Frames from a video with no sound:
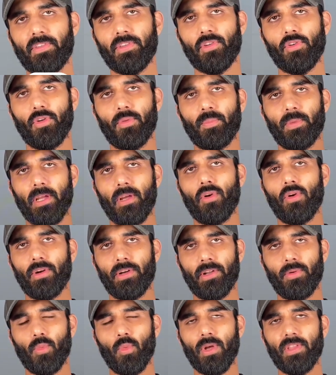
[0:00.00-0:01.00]
your big
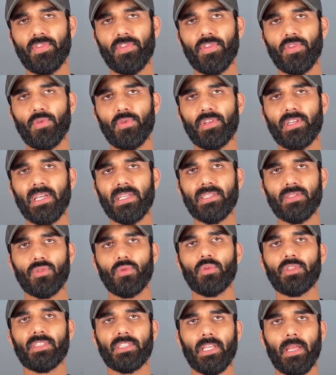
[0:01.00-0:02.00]
order. Once you test
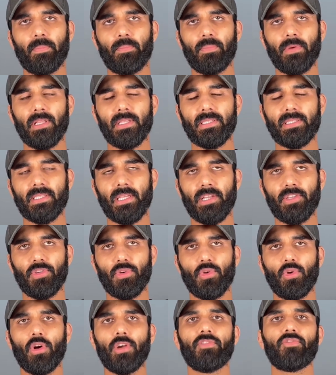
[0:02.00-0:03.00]
those samples that you
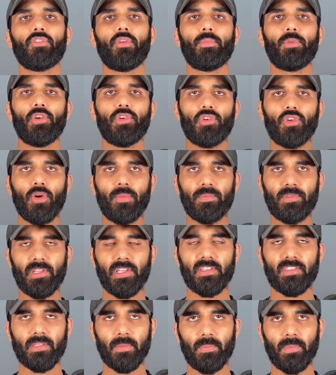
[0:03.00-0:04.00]
got from your top 3
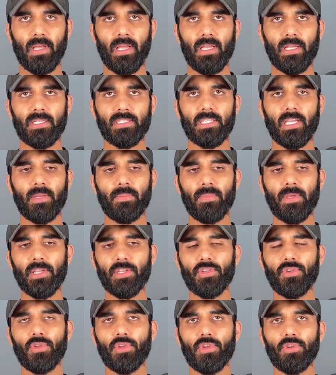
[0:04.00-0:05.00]
suppliers, and make
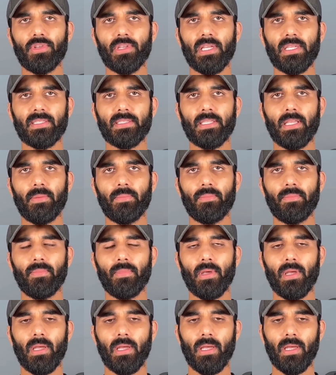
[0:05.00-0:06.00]
sure you test them
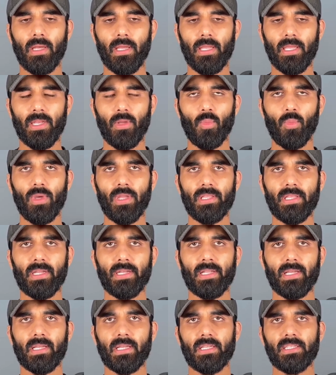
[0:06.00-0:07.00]
in a way that
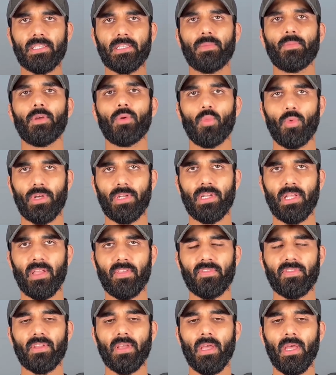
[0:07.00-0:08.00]
a customer would
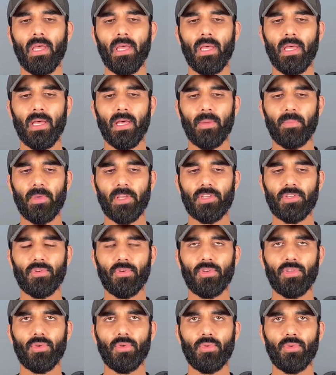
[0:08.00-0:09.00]
test. Make sure
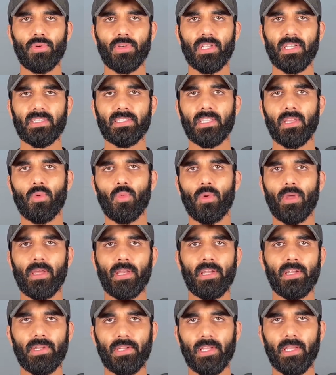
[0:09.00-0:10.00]
you test their wear
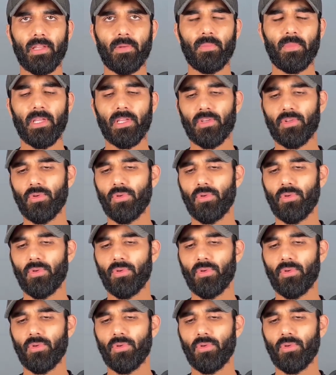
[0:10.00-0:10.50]
and tear, make sure